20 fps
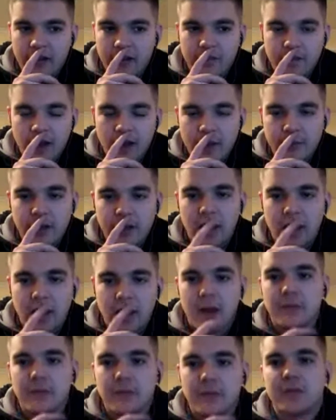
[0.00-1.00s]
I mean, I've
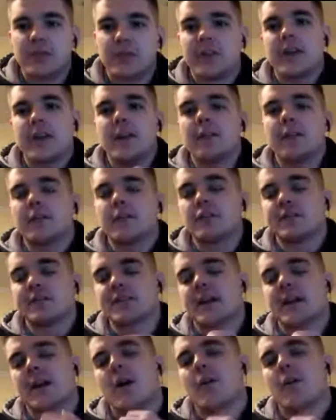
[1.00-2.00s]
seen just like on
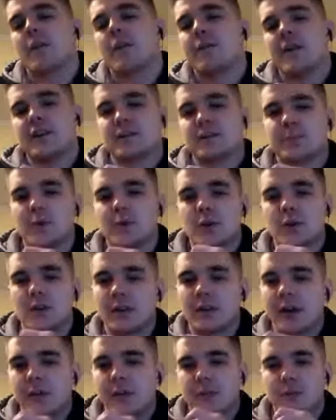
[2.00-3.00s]
Facebook, like through
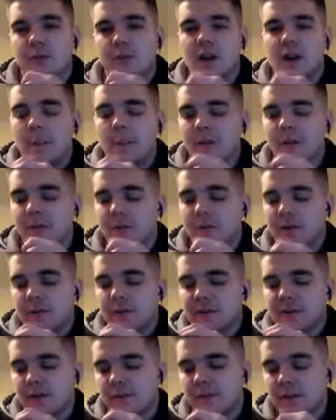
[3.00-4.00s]
comment threads and stuff like
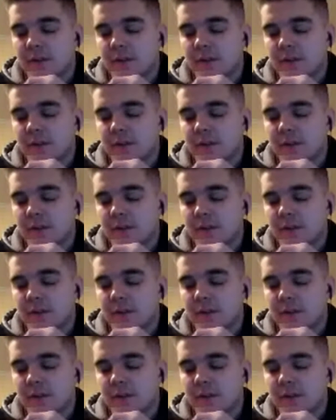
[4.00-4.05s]
that.